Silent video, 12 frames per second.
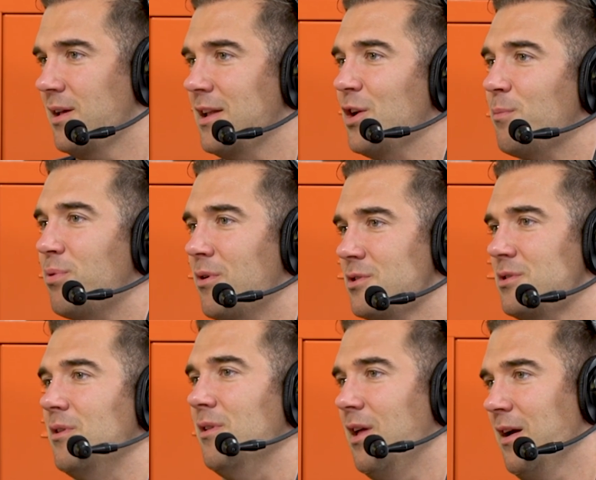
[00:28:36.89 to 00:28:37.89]
in your
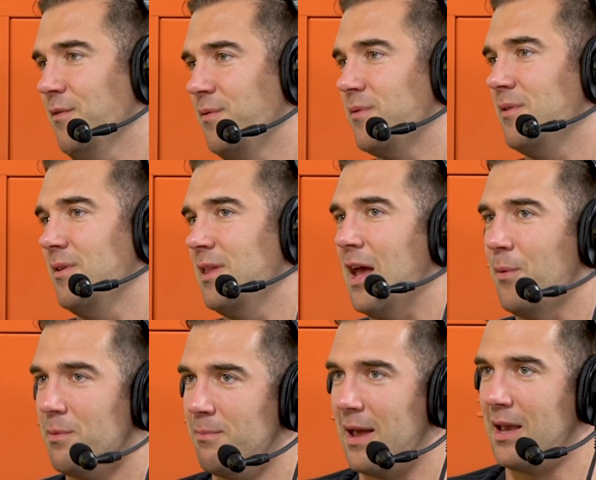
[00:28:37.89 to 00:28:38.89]
personal life that
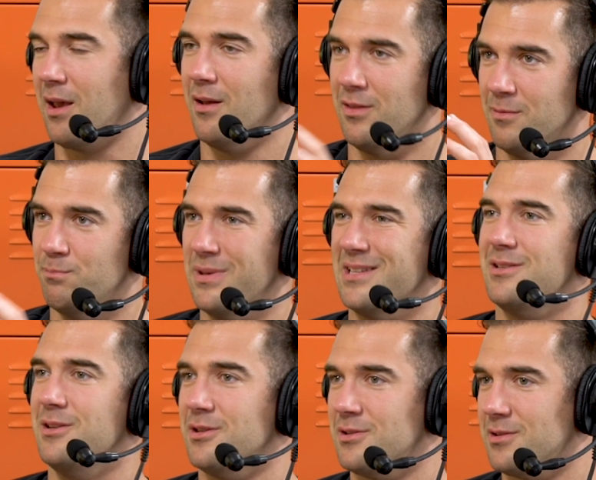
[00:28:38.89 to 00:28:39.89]
would make the
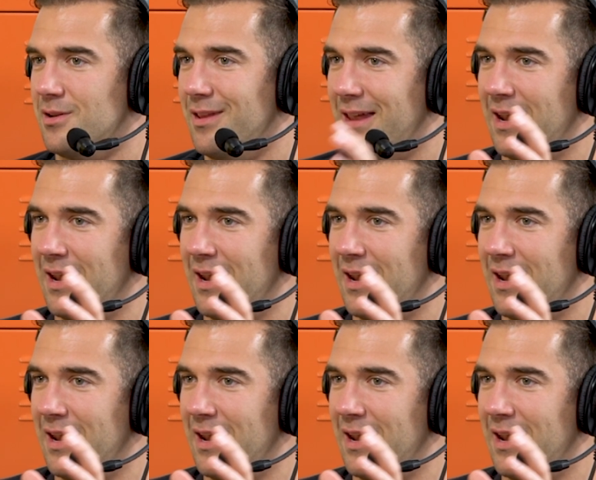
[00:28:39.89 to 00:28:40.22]
business